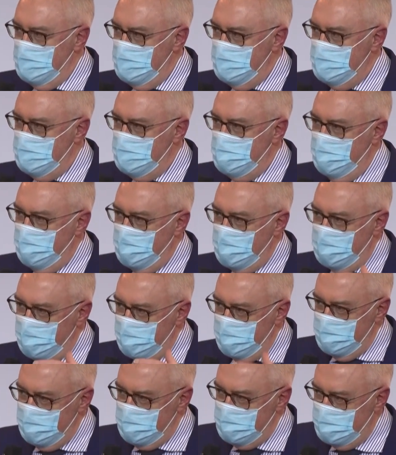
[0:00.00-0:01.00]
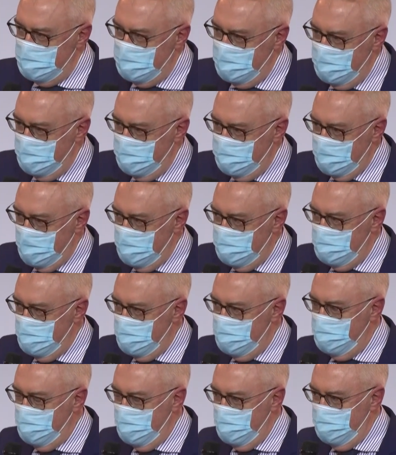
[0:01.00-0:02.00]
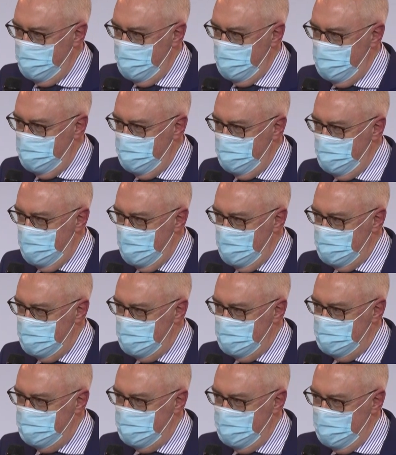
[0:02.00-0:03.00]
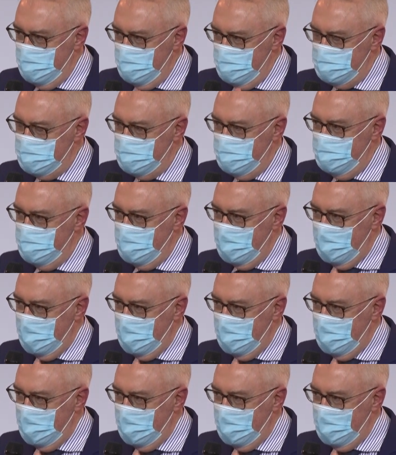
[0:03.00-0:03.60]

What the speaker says: to encourage the development of innovative medicines, but also the